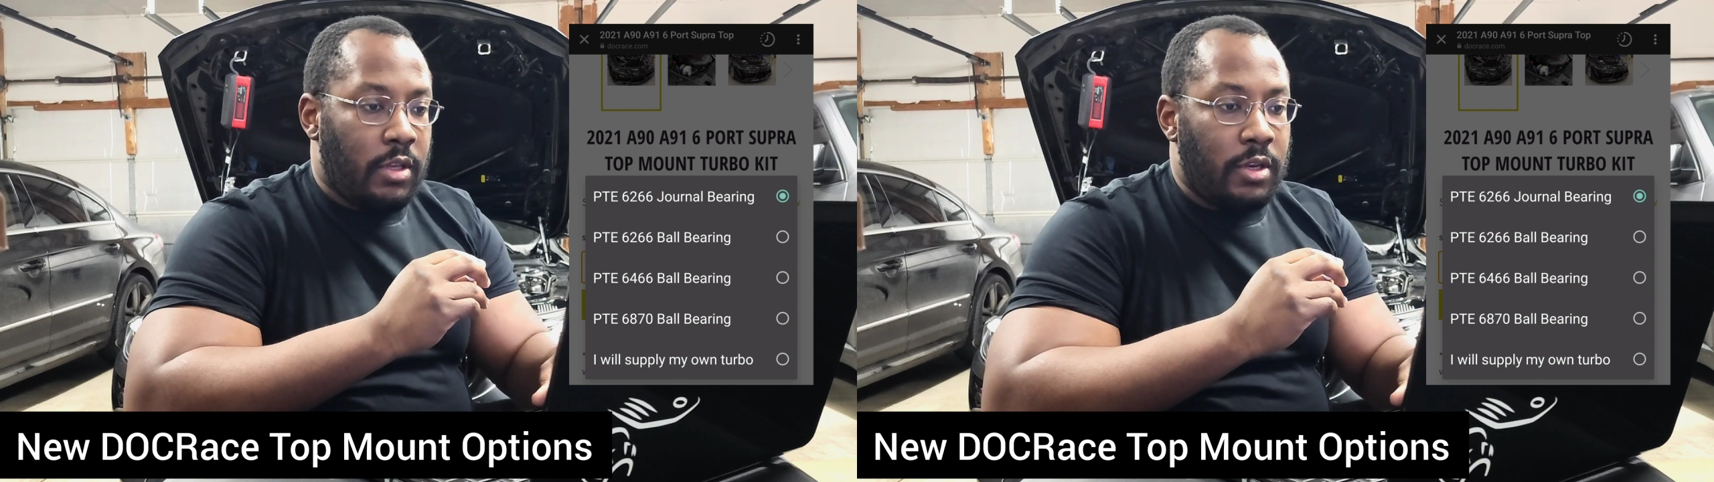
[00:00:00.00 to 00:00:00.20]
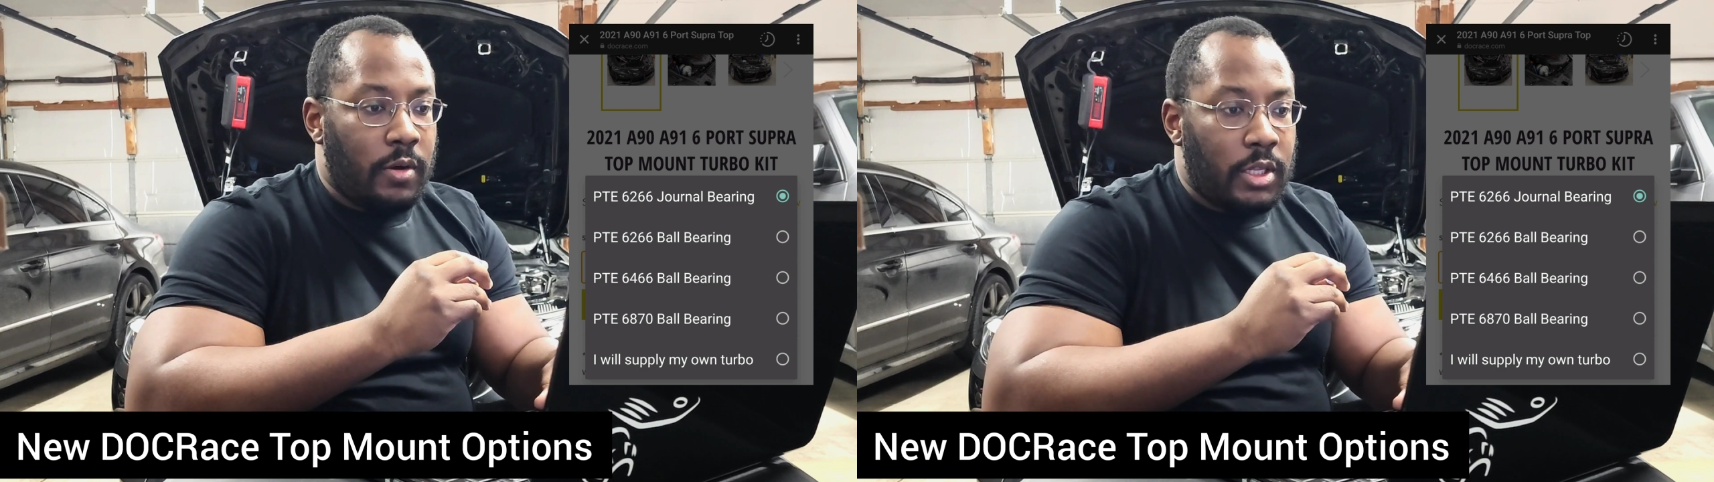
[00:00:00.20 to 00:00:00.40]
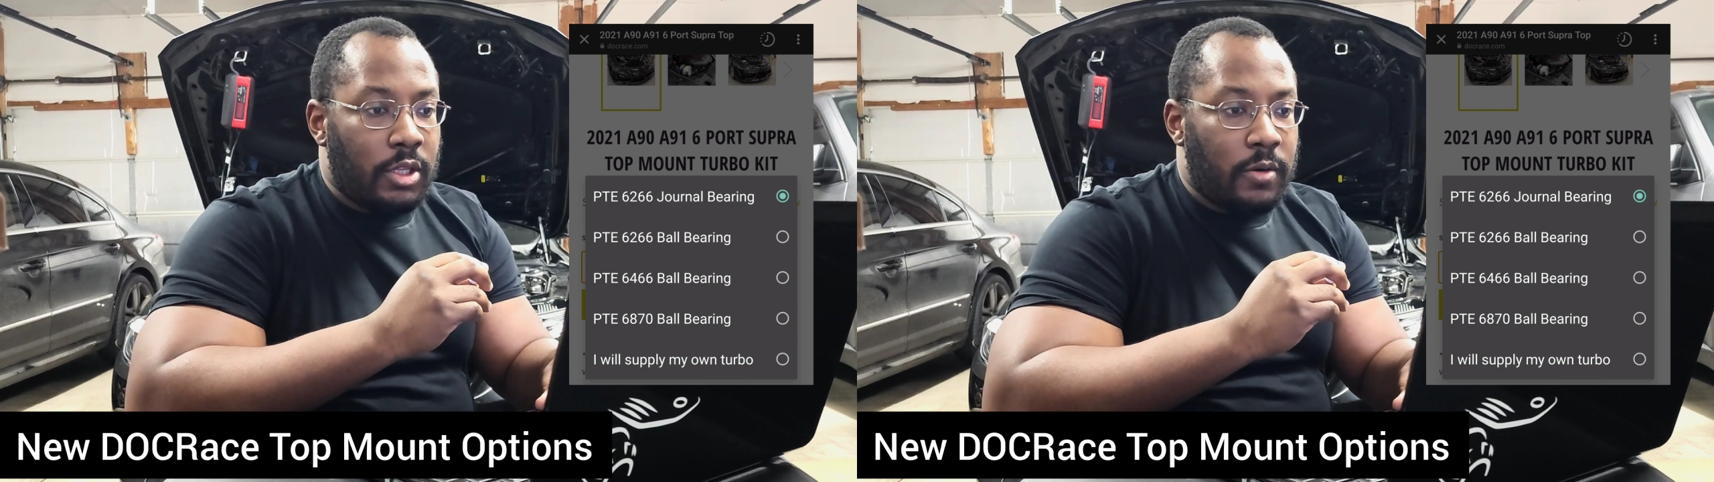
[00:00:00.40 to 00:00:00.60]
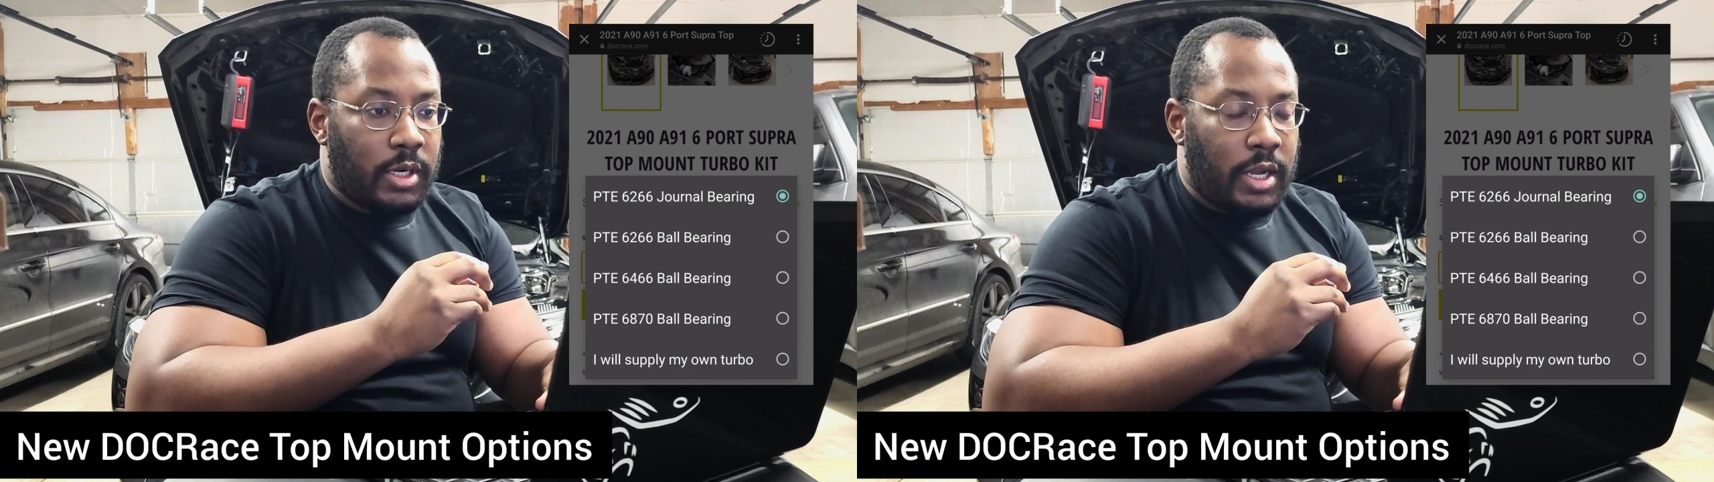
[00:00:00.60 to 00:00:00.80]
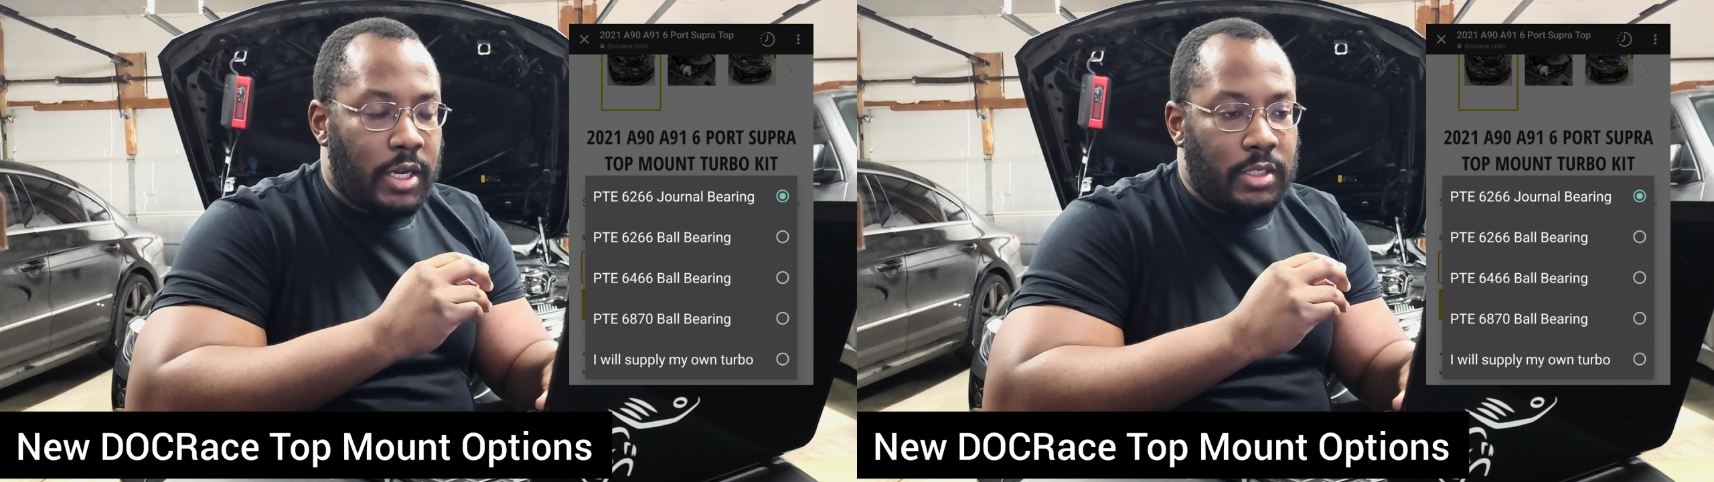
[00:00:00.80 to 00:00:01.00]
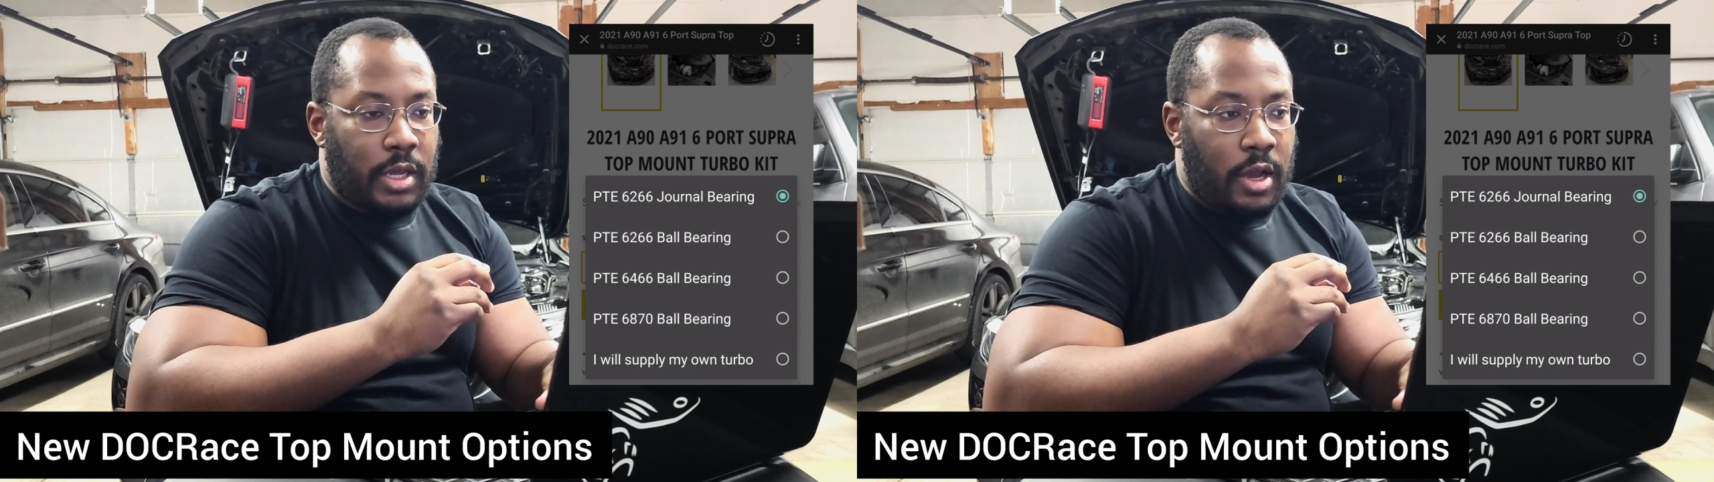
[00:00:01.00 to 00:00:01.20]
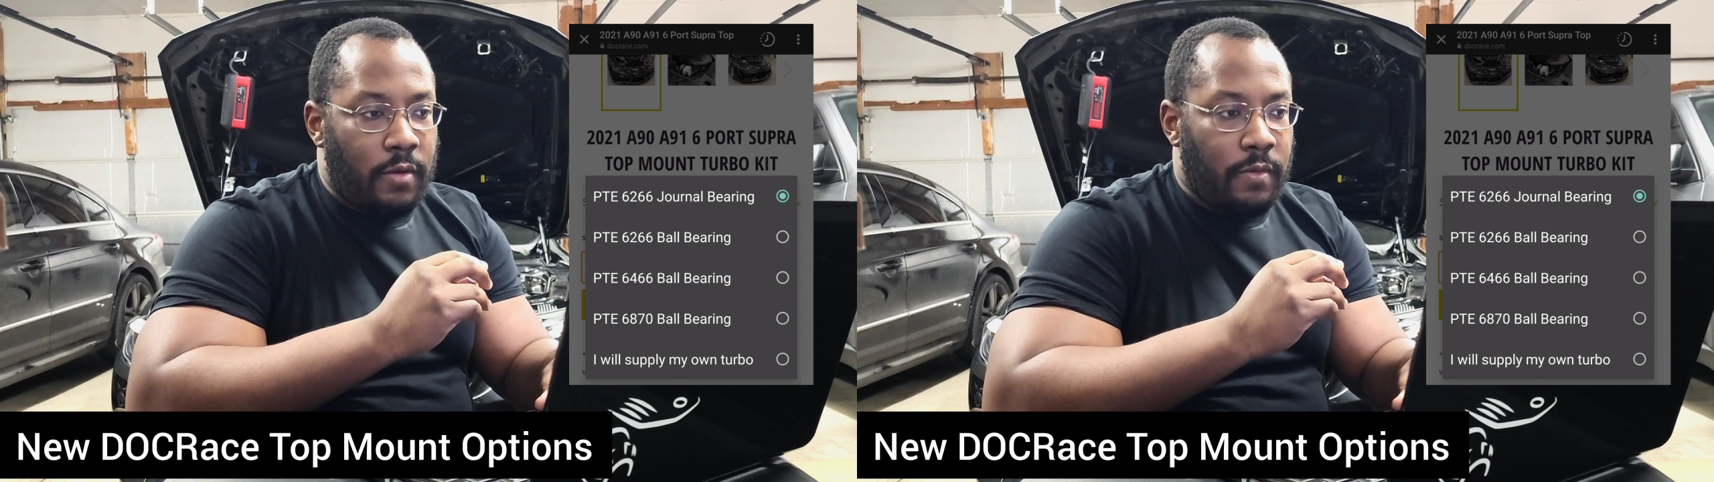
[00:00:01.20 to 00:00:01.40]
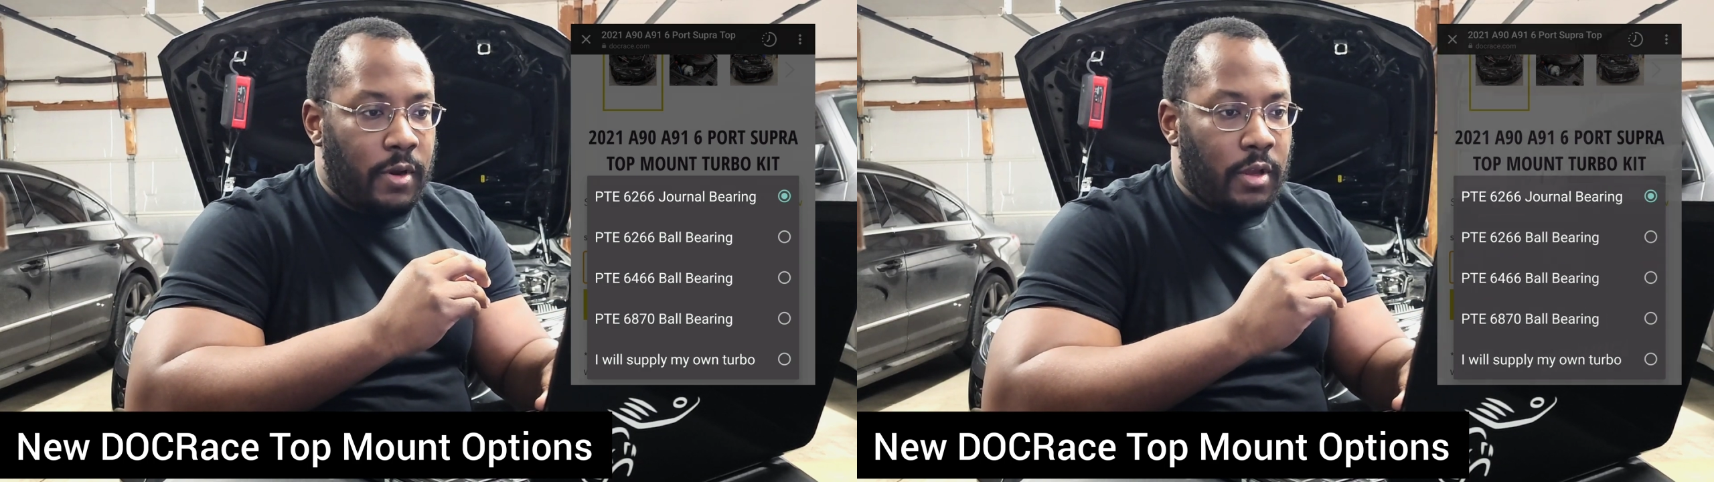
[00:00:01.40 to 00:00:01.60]
you know, a lower cost
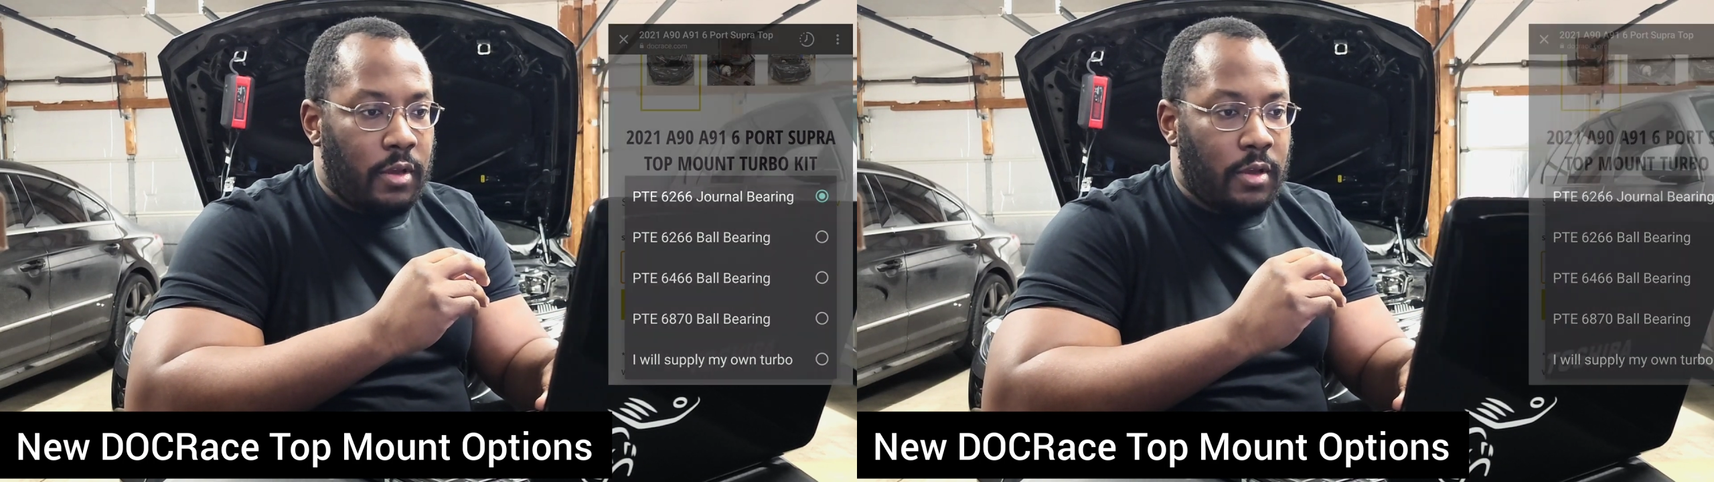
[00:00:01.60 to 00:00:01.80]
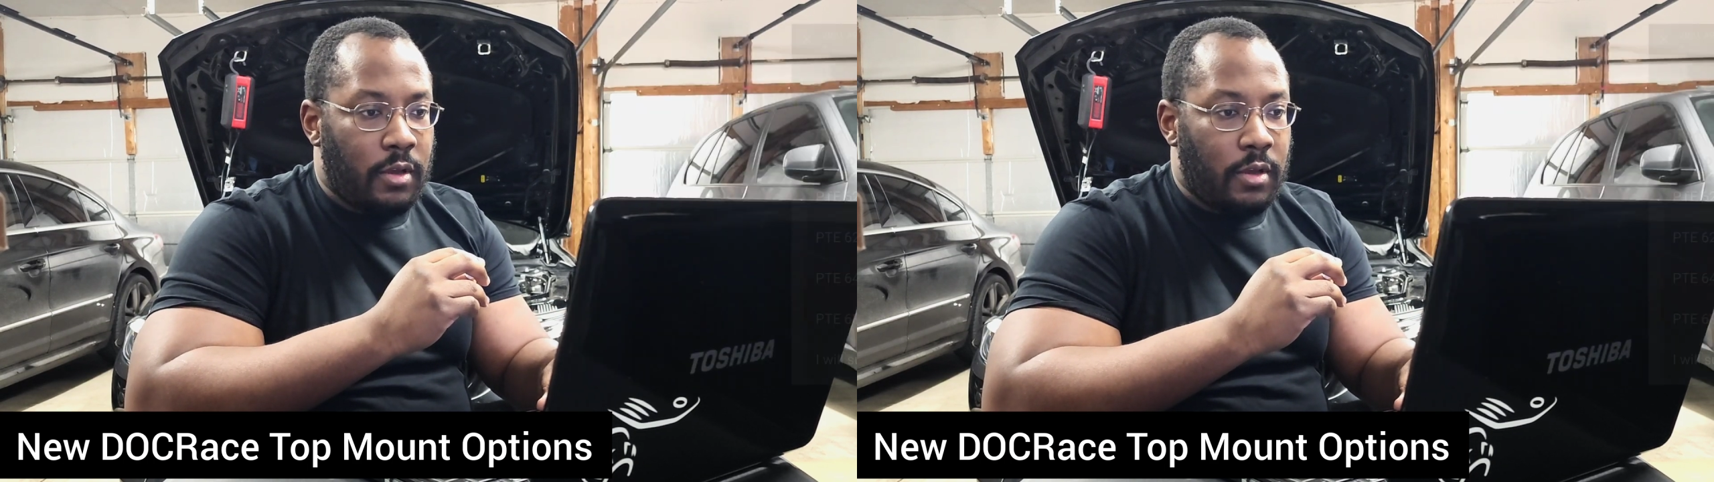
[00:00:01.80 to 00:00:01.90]
offering.